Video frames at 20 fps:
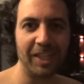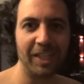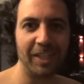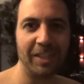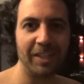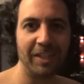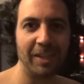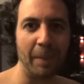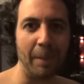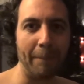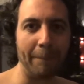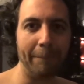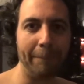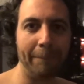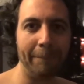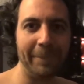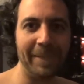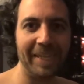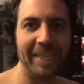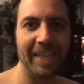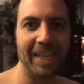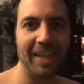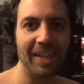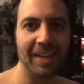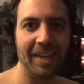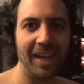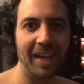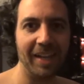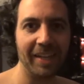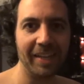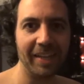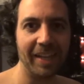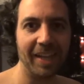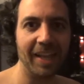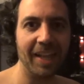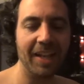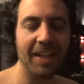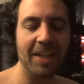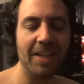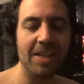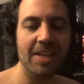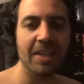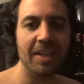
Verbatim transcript: and Miguel Angel,